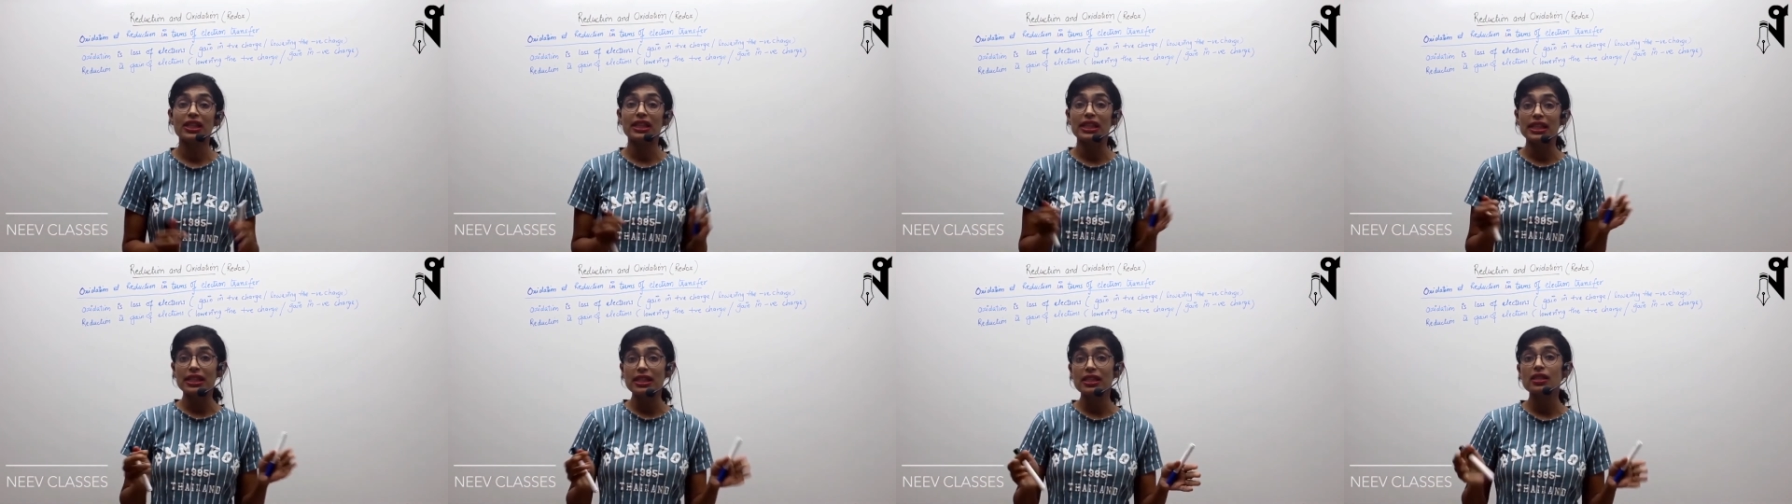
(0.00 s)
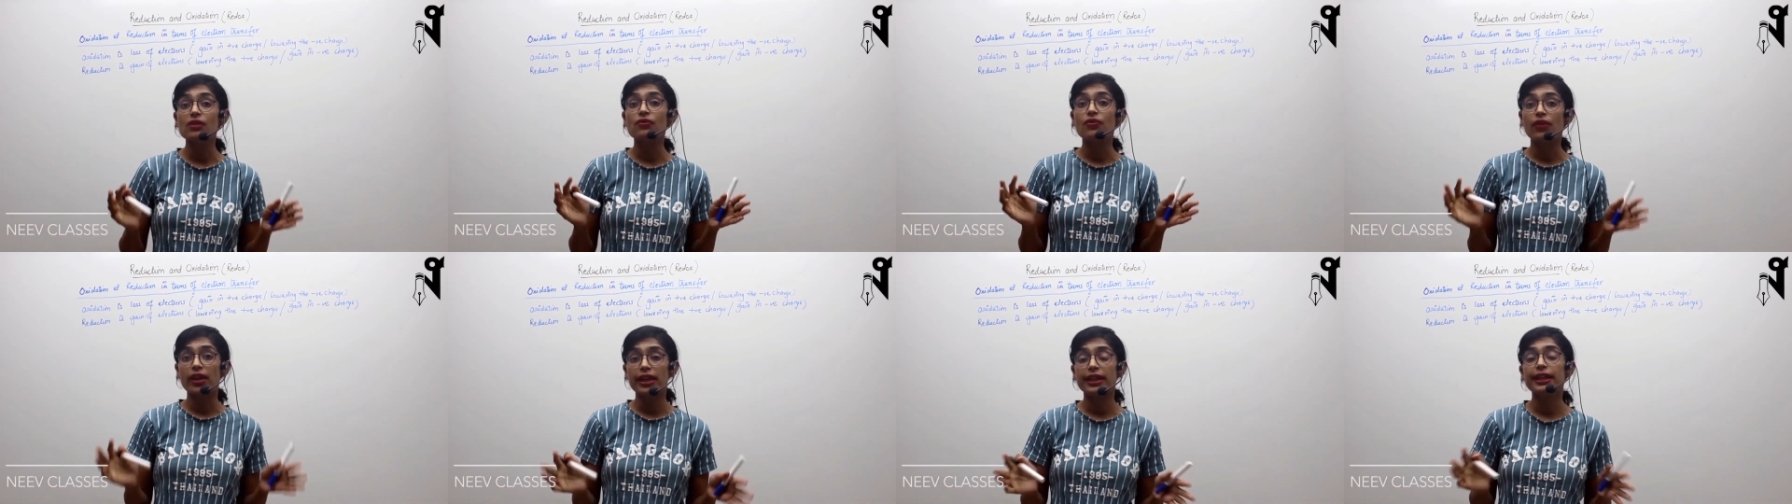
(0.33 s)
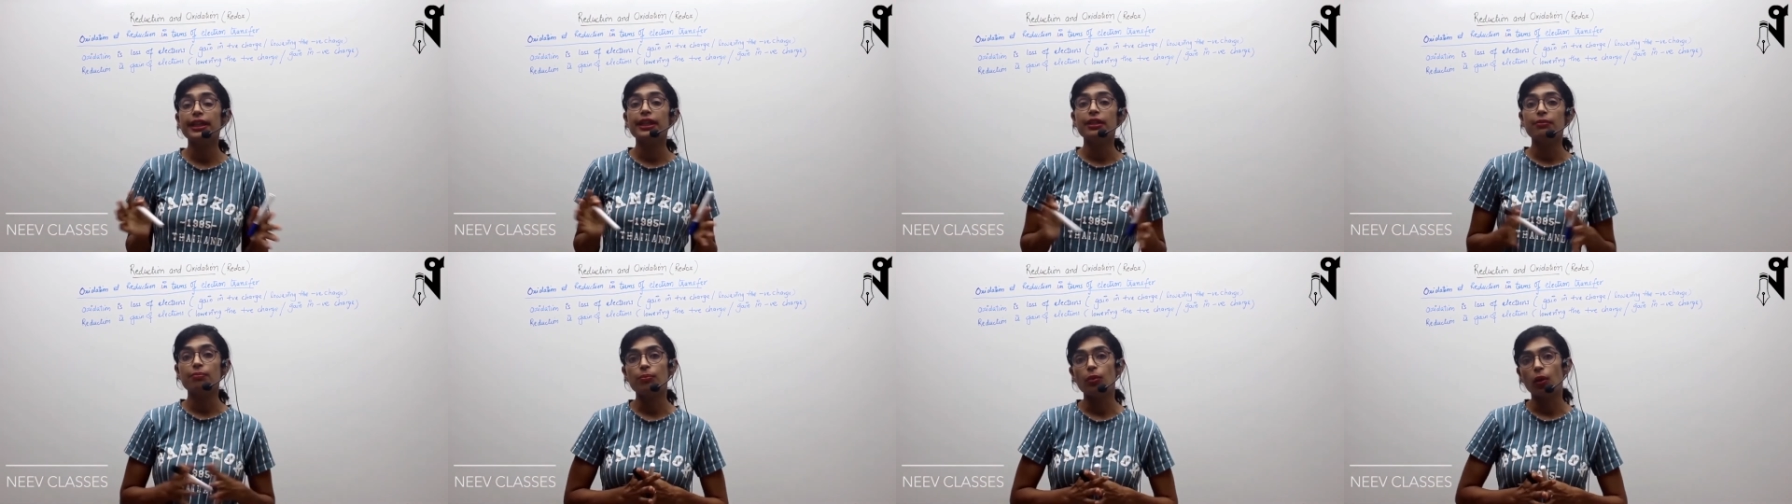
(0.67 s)
and this is
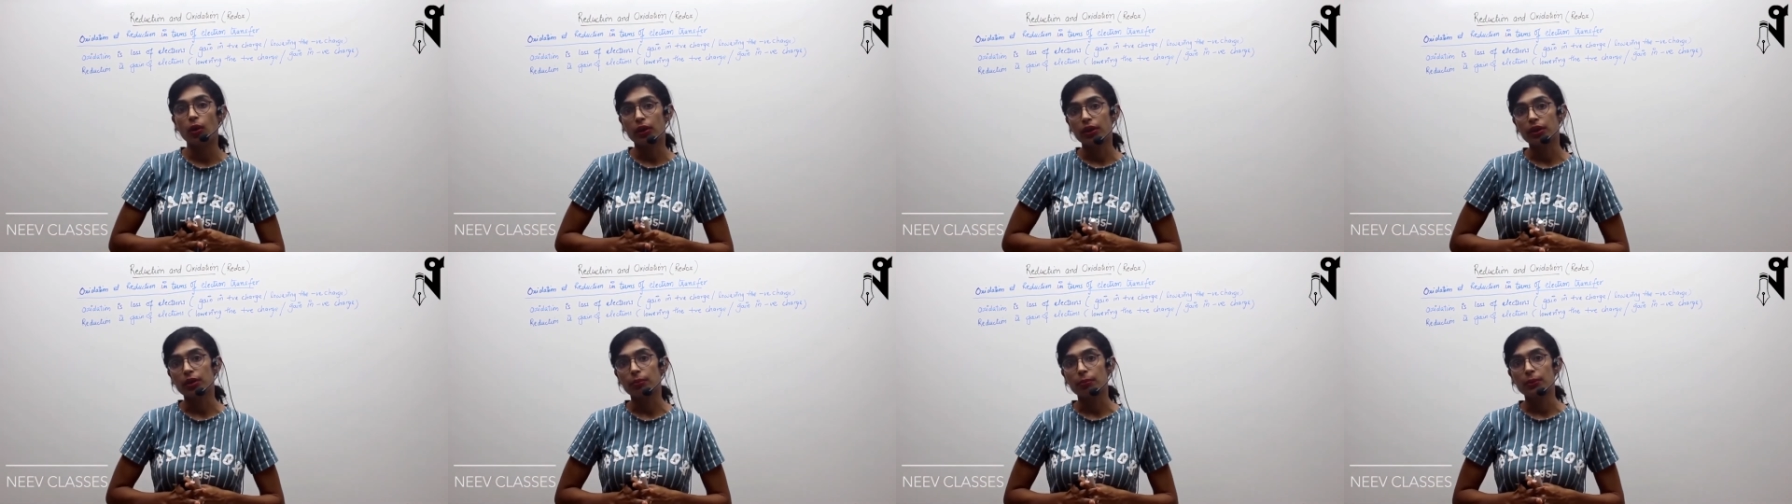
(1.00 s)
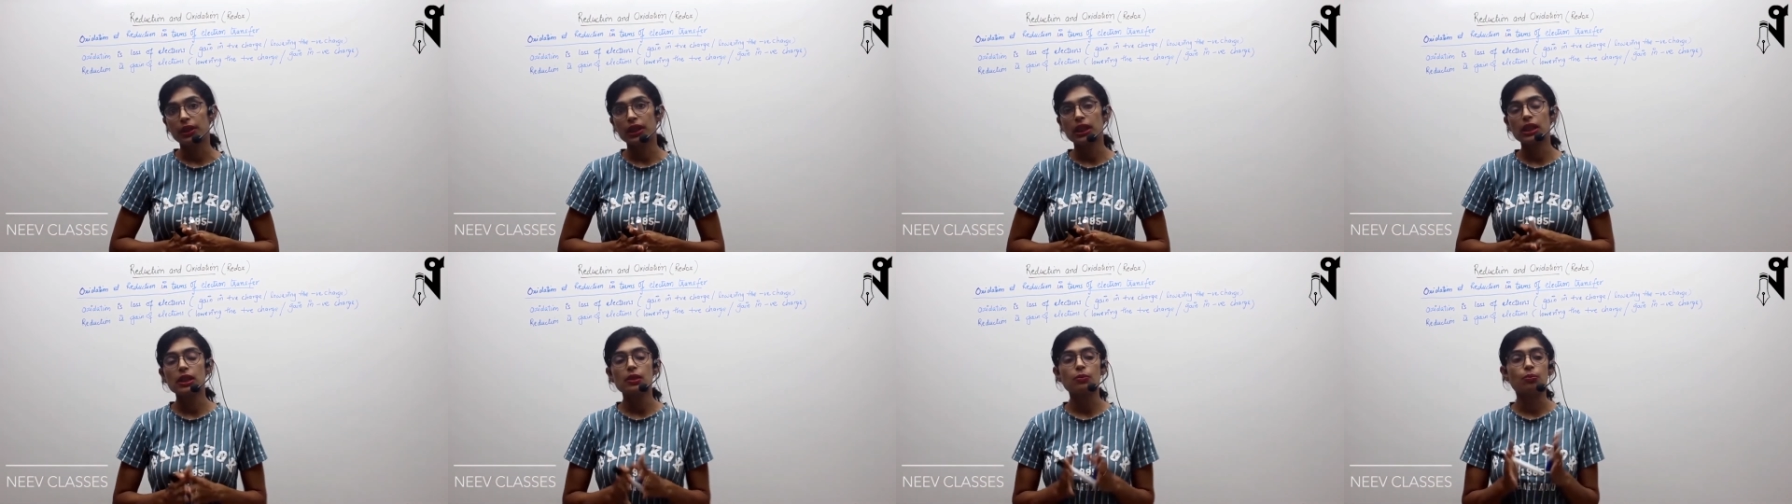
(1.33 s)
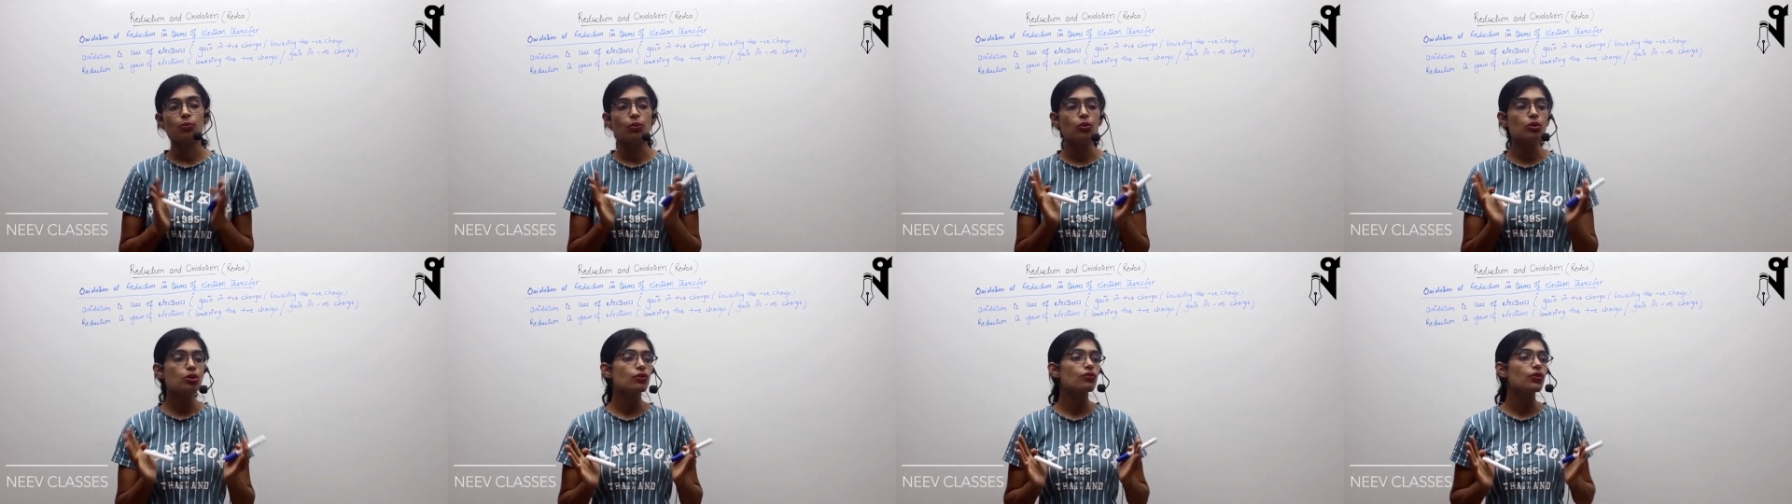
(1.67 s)
very important because
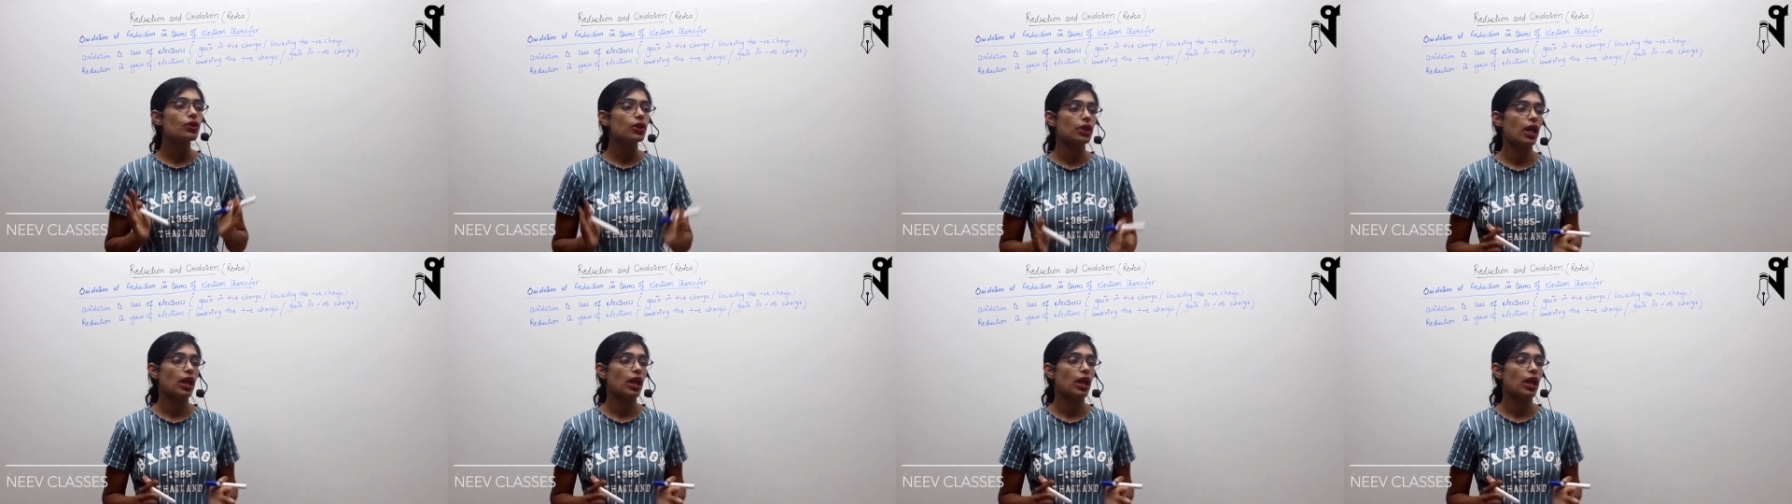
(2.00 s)
most of